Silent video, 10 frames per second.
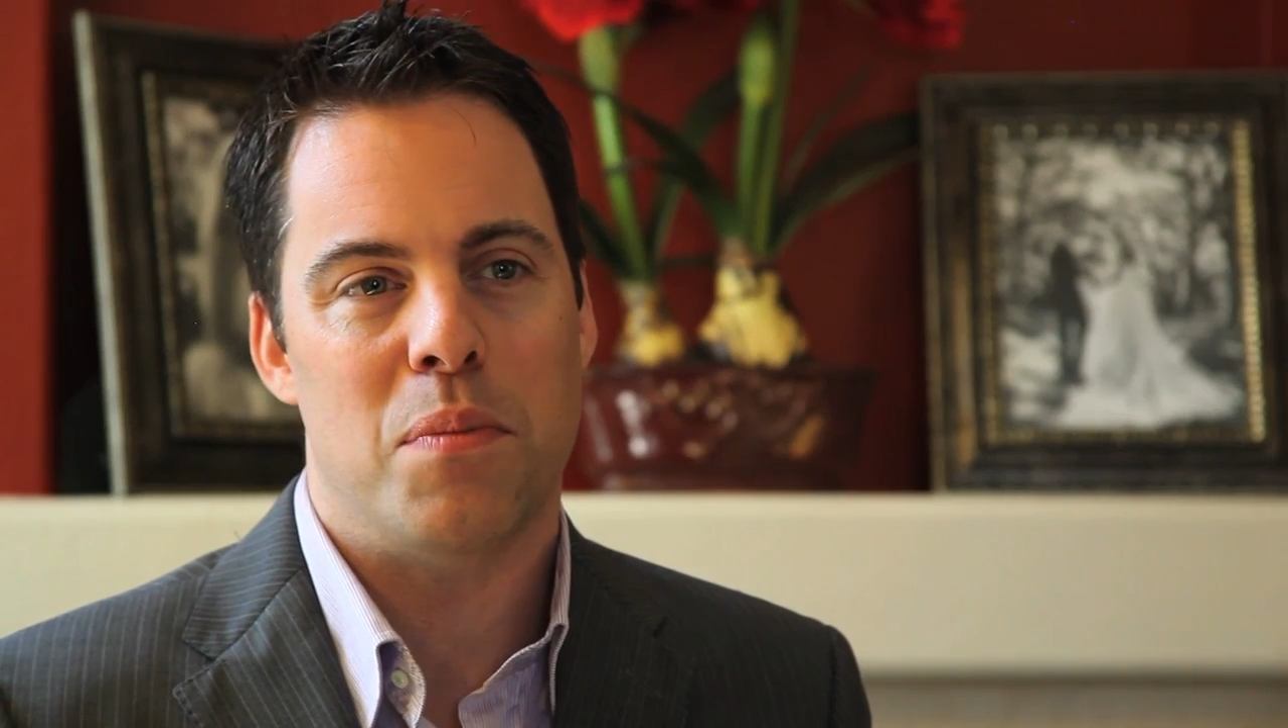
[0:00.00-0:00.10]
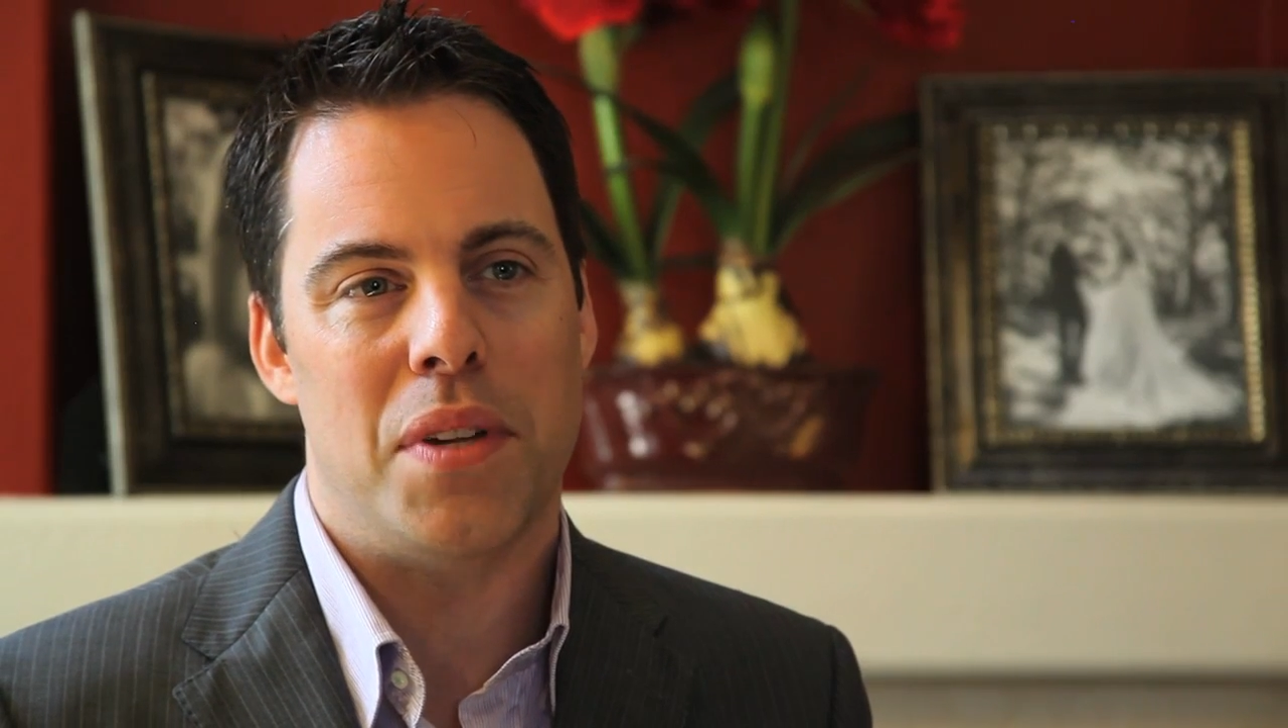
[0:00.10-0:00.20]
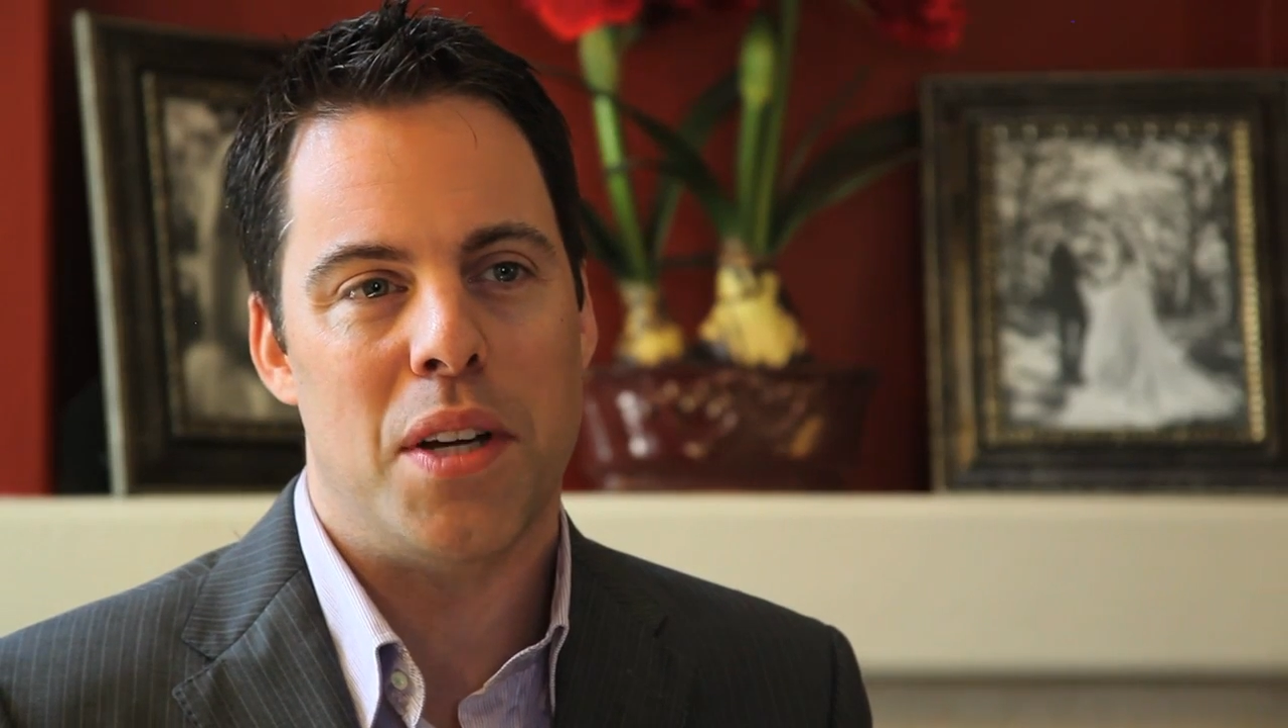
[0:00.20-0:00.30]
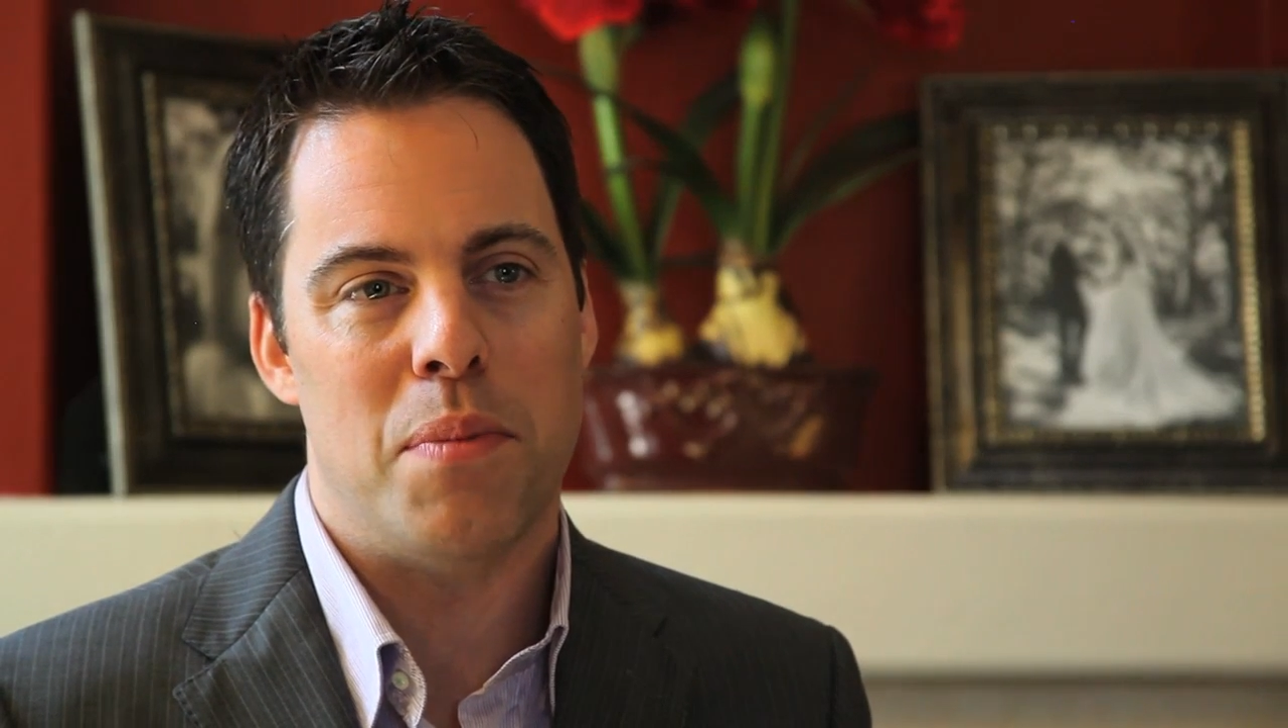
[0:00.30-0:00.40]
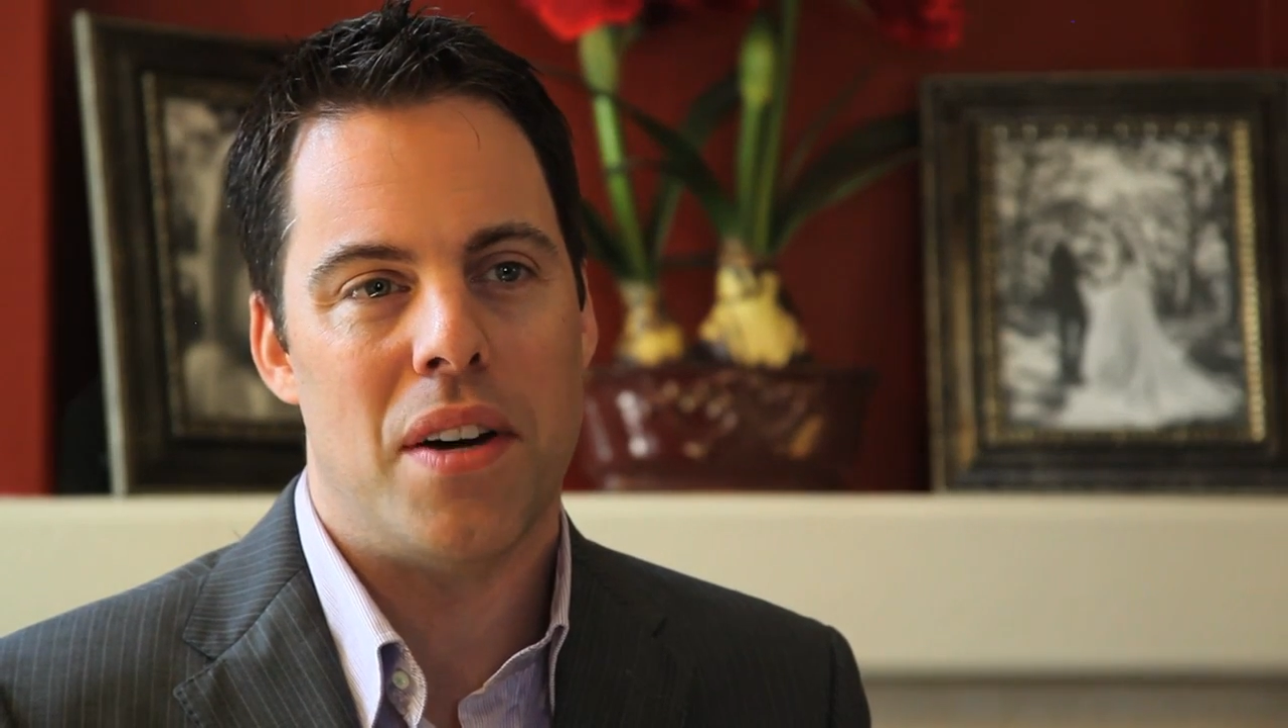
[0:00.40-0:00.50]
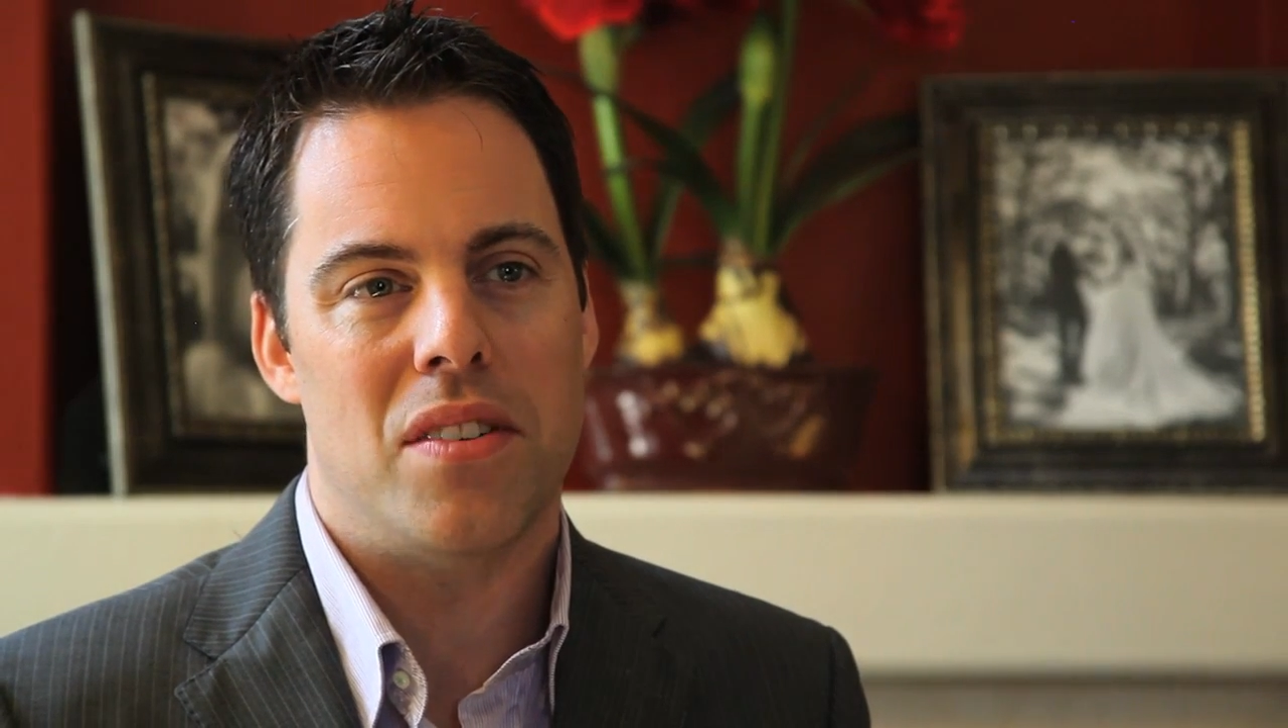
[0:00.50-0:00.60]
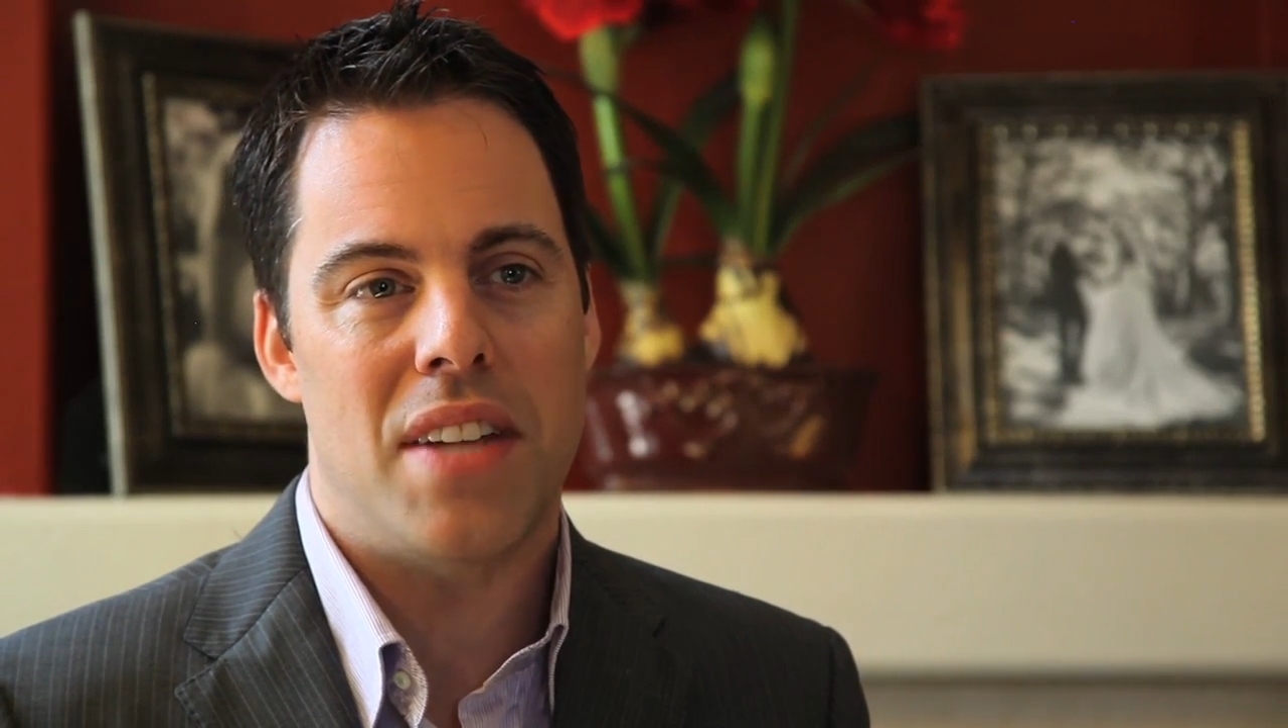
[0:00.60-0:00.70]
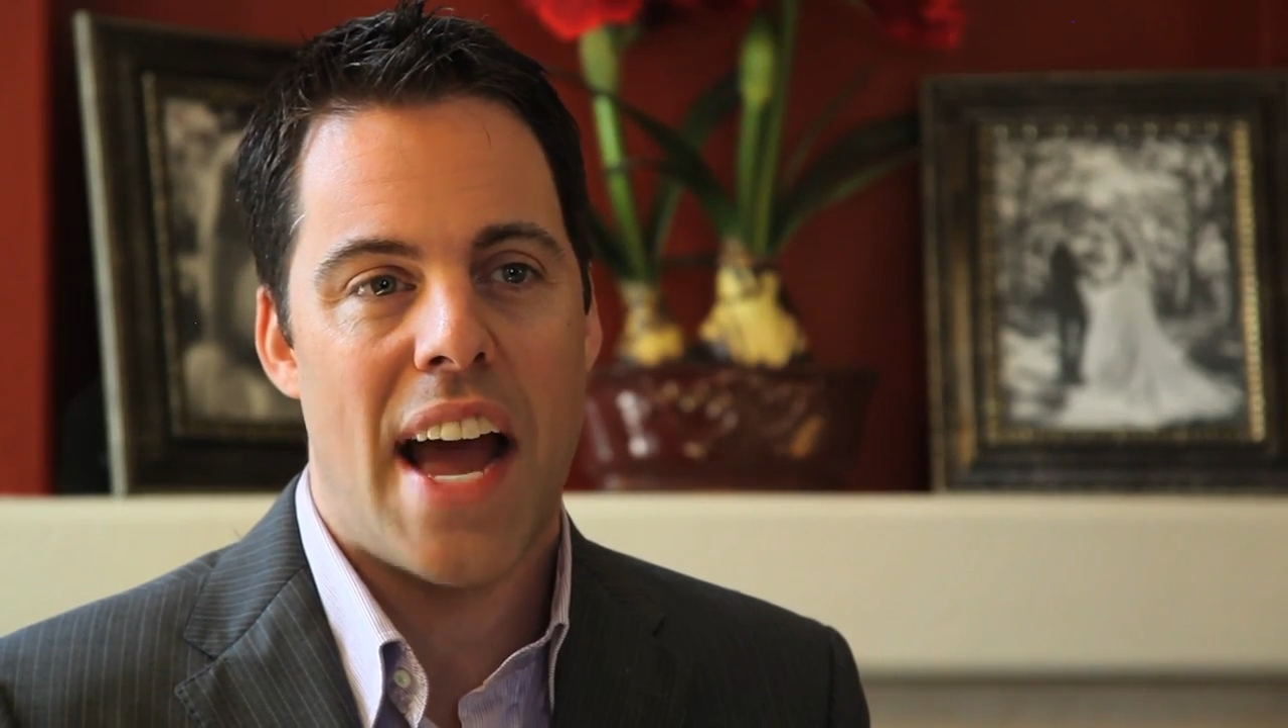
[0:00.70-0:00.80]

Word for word: complain about